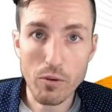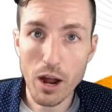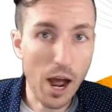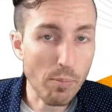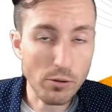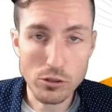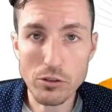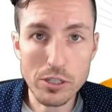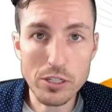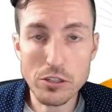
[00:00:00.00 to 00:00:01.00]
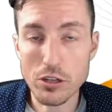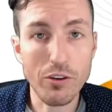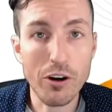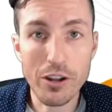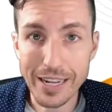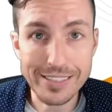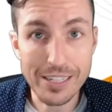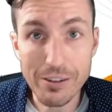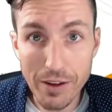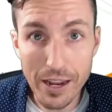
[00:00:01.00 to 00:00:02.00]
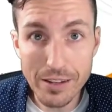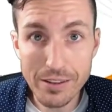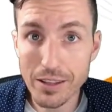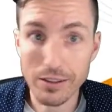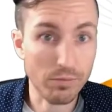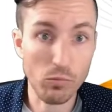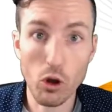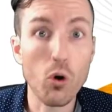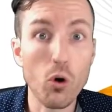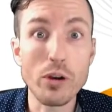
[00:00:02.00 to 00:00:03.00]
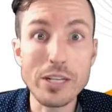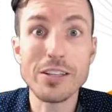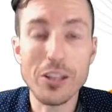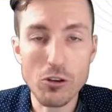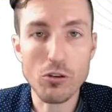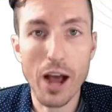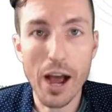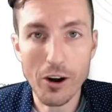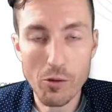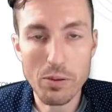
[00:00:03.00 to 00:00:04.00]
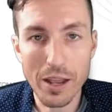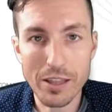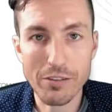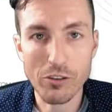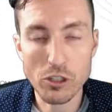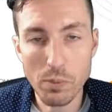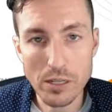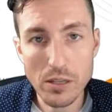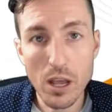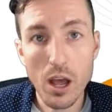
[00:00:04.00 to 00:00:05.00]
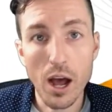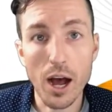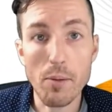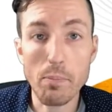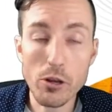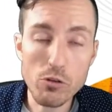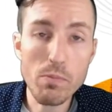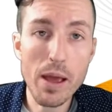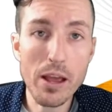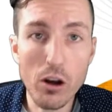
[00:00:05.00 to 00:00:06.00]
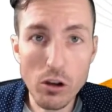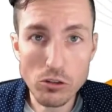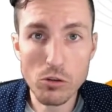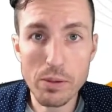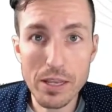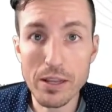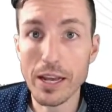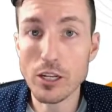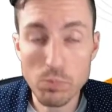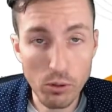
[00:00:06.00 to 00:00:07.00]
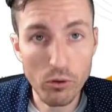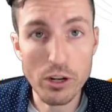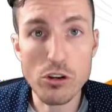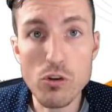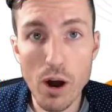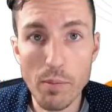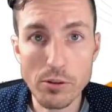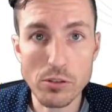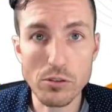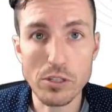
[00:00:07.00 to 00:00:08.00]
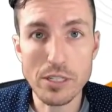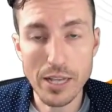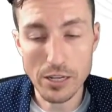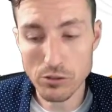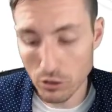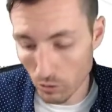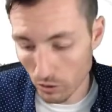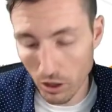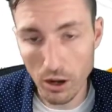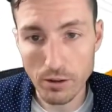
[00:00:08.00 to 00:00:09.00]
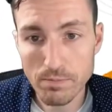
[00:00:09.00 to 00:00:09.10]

opportunities that you've already identified, like the whole reason that you got RPA in the first place, but you may also be exploring new opportunities as you go along.